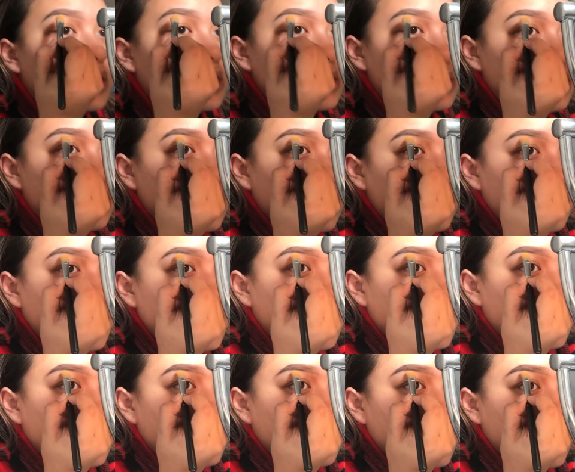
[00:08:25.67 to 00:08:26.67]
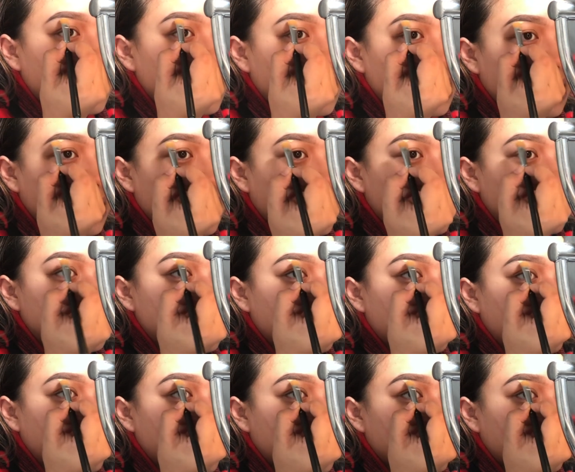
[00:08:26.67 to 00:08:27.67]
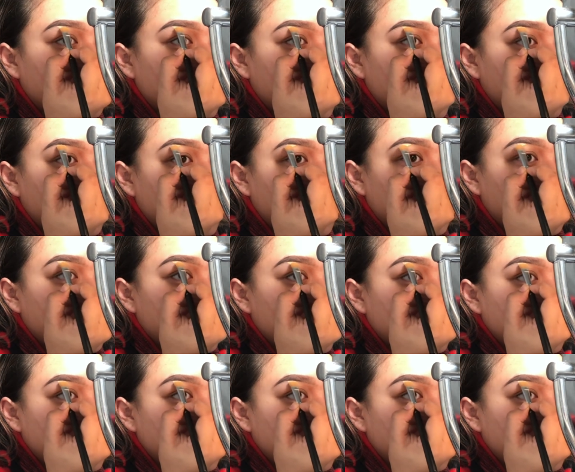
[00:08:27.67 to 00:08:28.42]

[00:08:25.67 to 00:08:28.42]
So I'm like, okay, then I guess I'm fine, whatever.